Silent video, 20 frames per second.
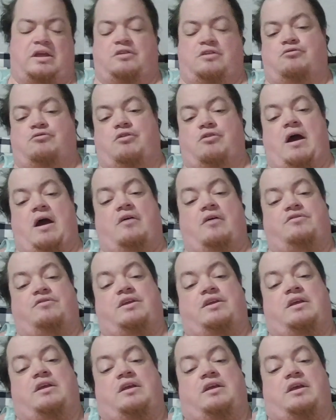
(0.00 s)
in
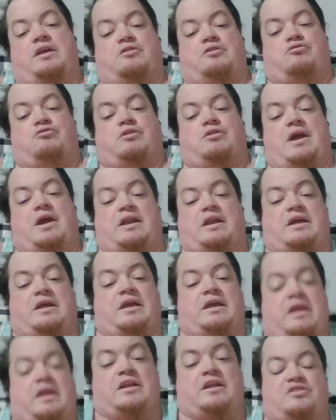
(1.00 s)
crafting, in
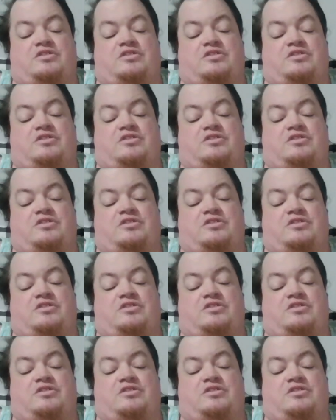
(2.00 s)
creating,